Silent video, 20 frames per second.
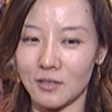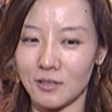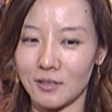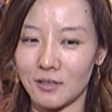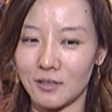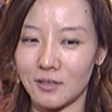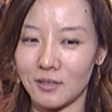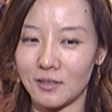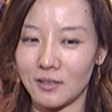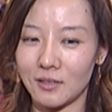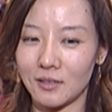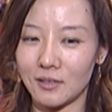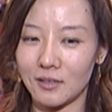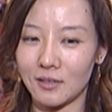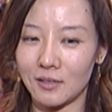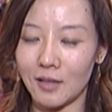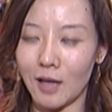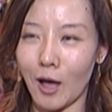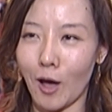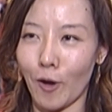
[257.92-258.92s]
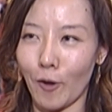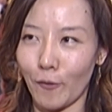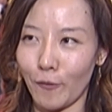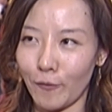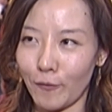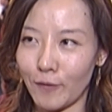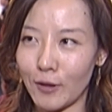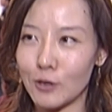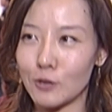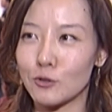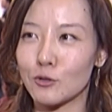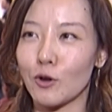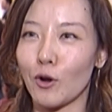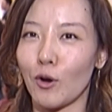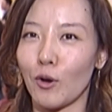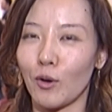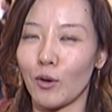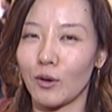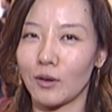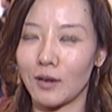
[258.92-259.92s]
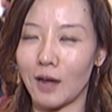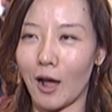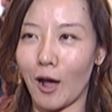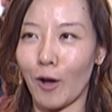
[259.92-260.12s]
I'm not picky on appearances.